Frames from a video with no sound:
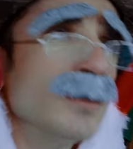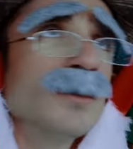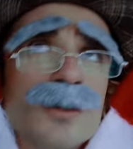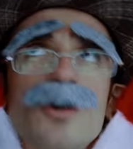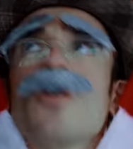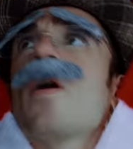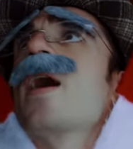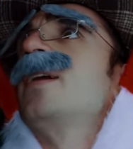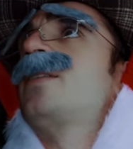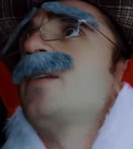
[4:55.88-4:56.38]

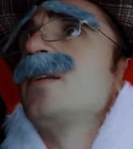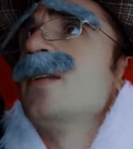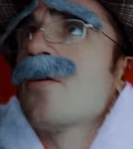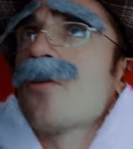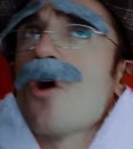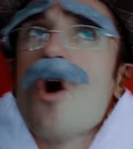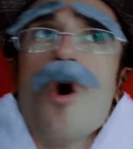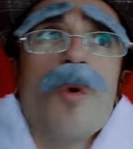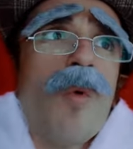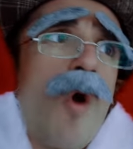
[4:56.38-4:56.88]
Great, and now
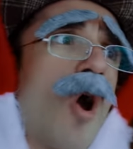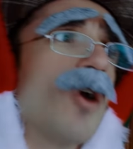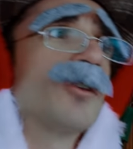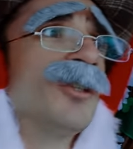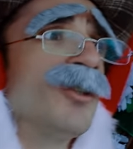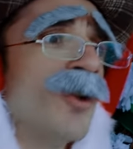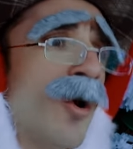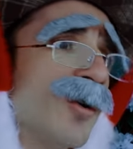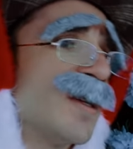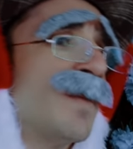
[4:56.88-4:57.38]
the whole world
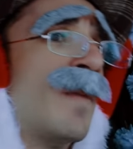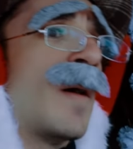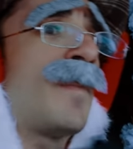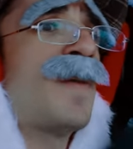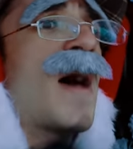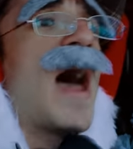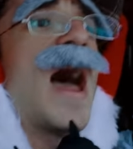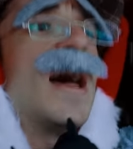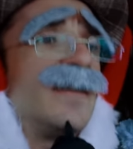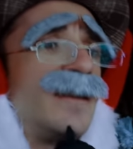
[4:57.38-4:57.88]
knows I'm a
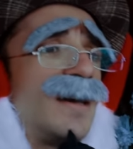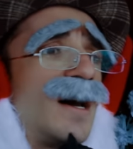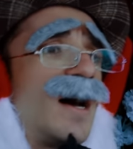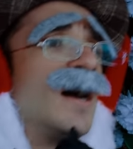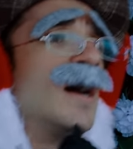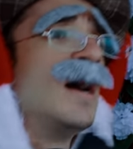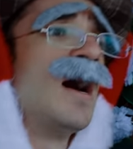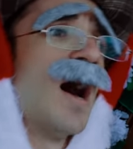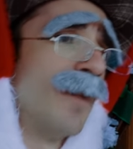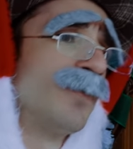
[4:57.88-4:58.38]
panda.
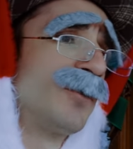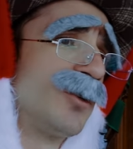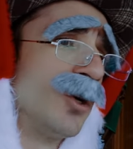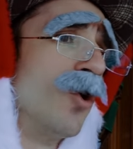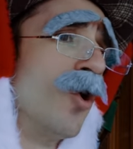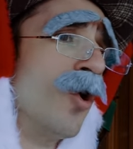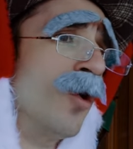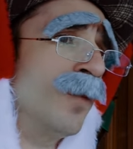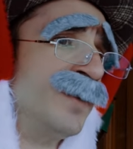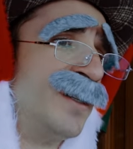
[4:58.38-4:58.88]
I'm
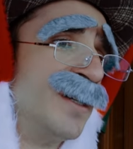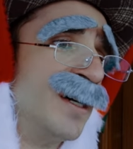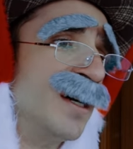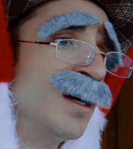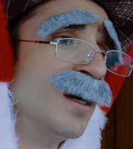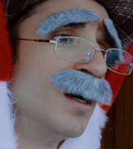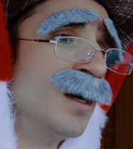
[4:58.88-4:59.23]
doomed.